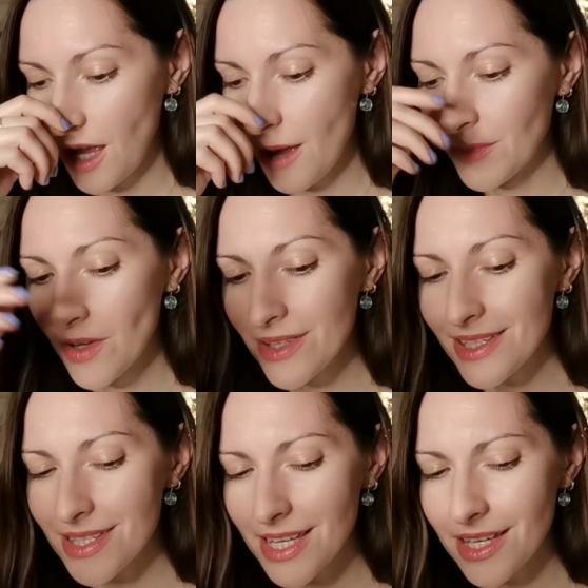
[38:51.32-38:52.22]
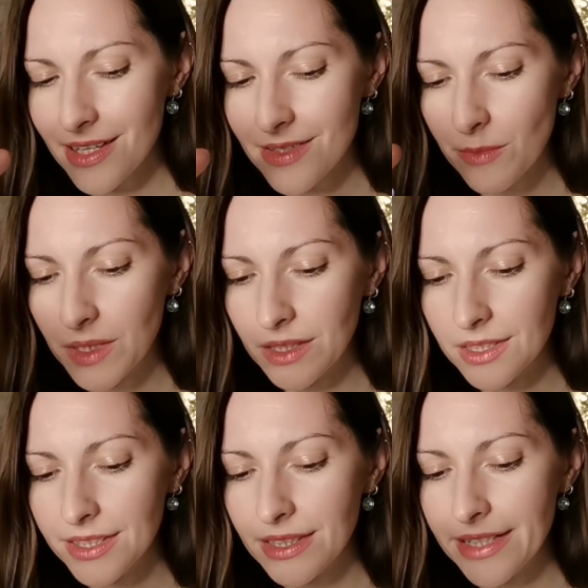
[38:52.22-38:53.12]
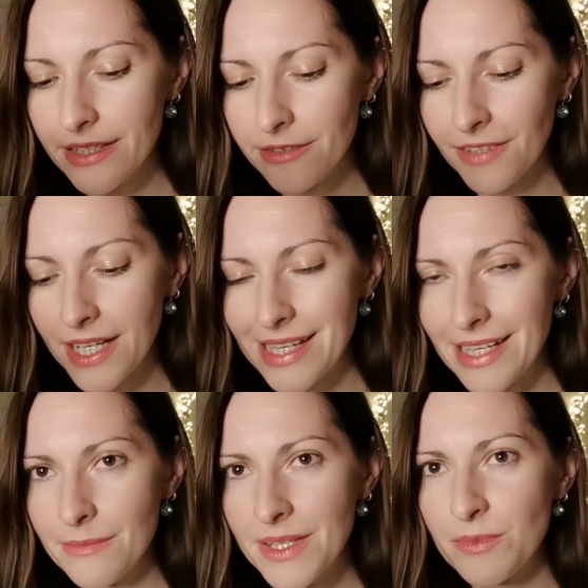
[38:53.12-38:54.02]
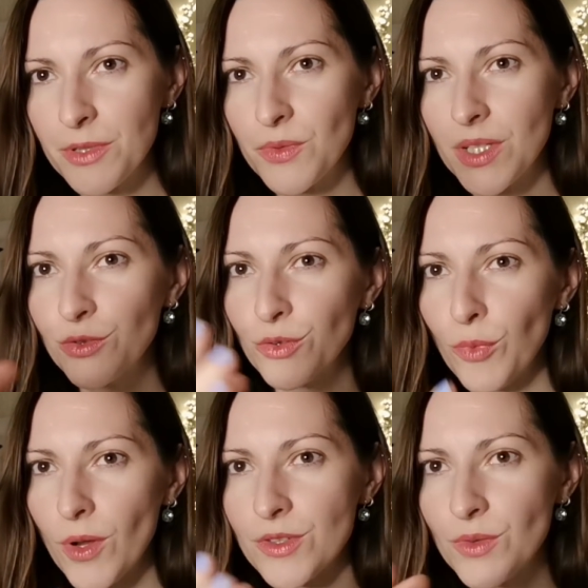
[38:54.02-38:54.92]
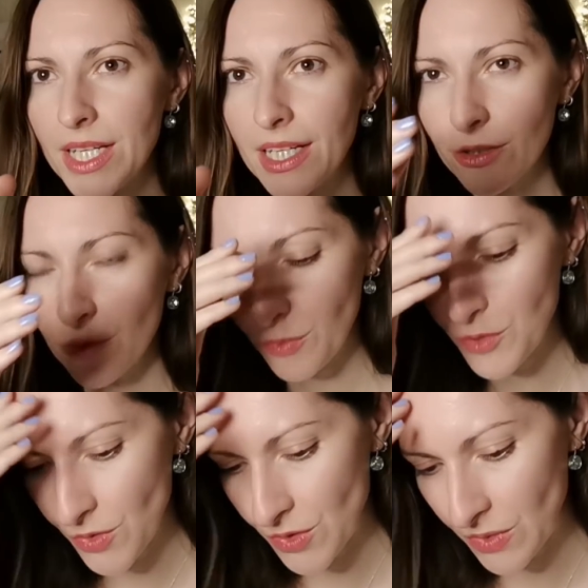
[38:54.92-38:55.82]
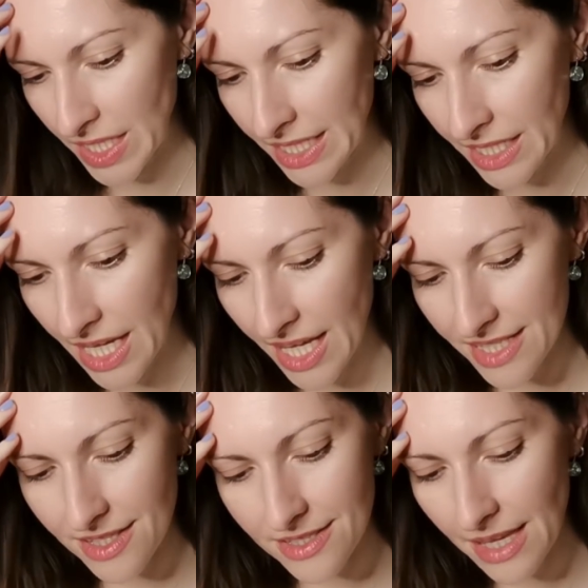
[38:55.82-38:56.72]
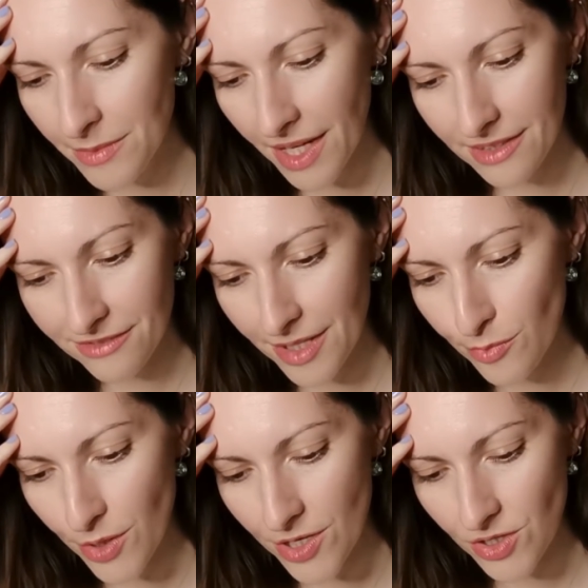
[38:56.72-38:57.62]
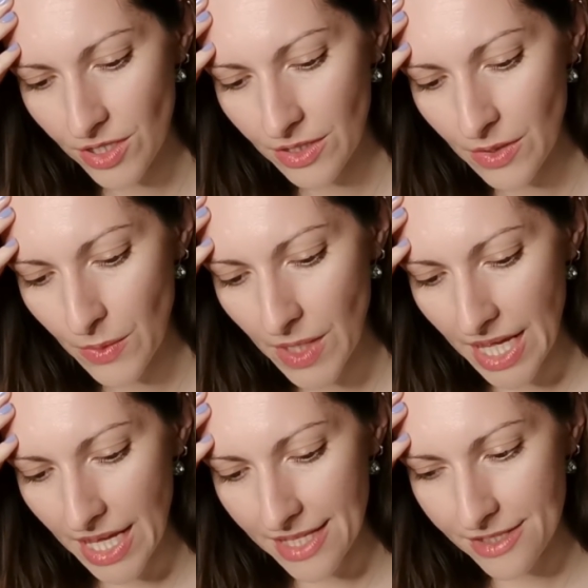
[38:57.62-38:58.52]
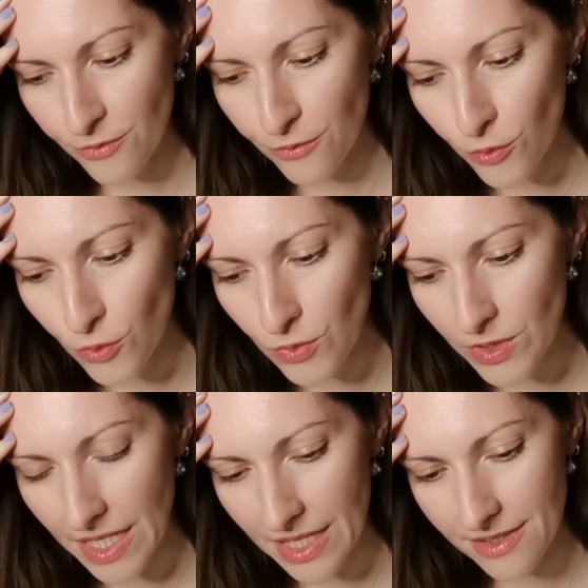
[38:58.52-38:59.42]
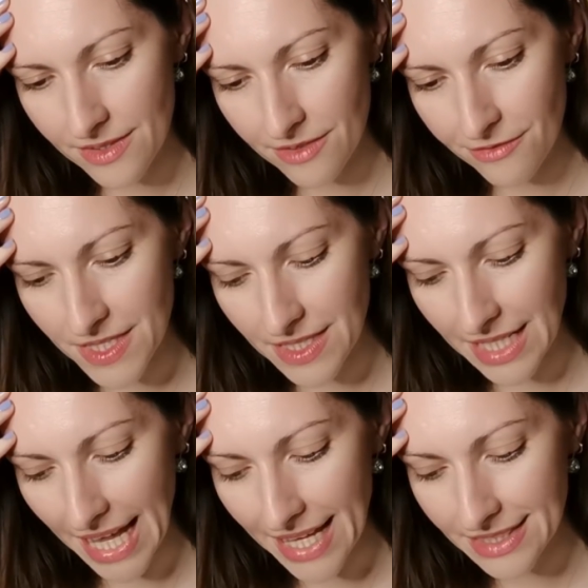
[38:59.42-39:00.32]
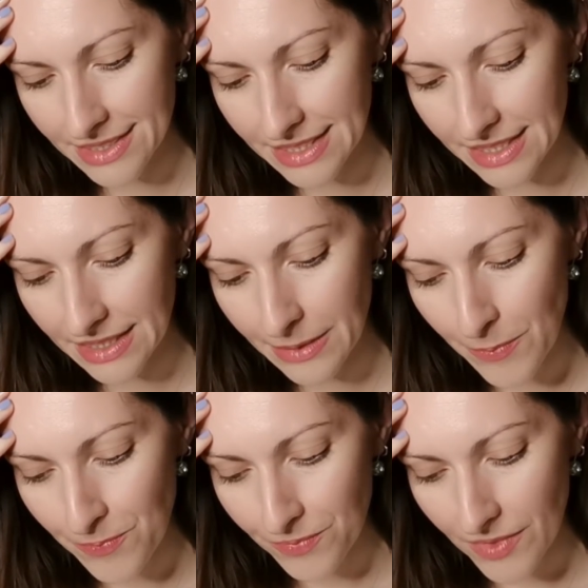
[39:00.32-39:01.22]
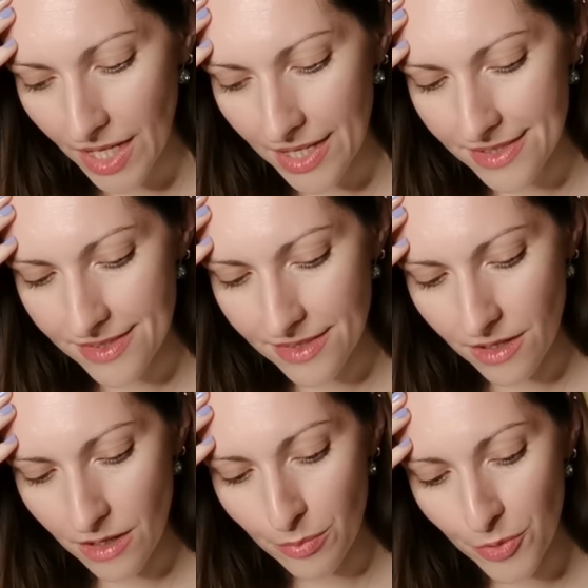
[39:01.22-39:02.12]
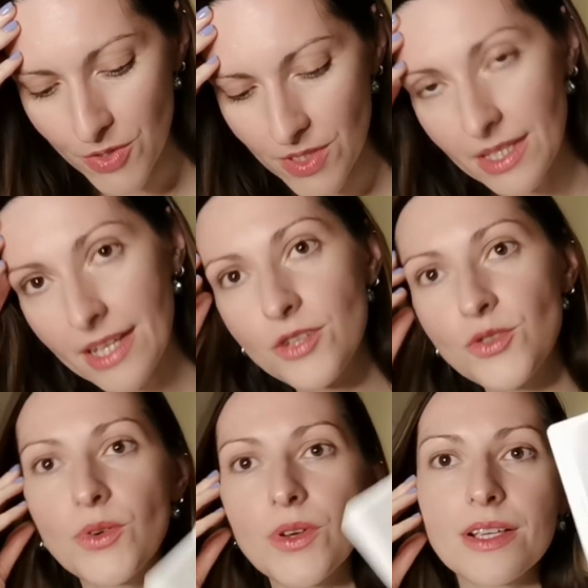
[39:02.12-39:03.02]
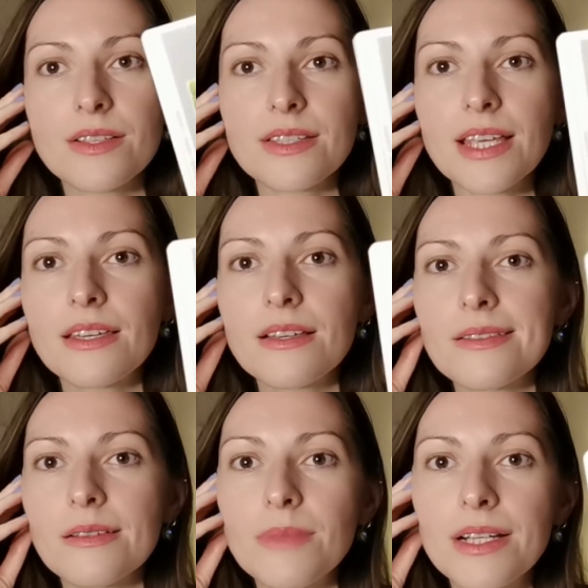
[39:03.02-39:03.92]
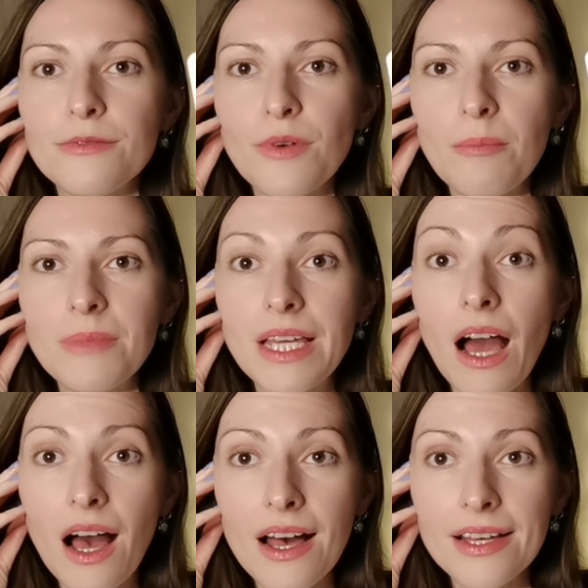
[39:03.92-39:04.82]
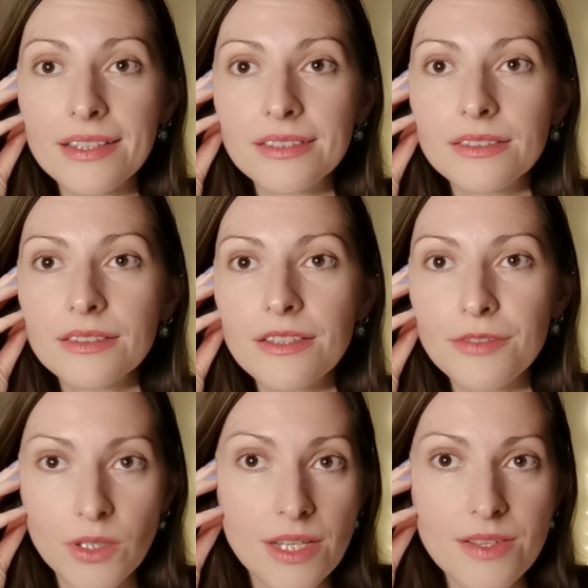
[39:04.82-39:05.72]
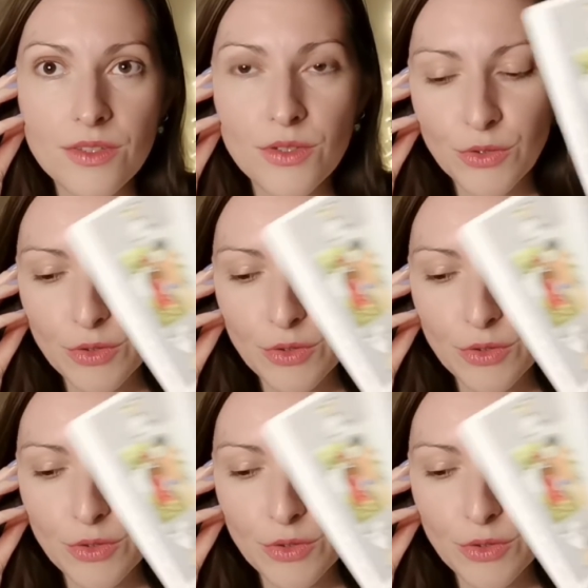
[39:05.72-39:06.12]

I'm not seeing some clearly defined limits between group one's reading and group two's reading. It's the same kind of vibration, you know? It's food, it's physicality, it's a person that enjoys taking somebody from behind. If you listen to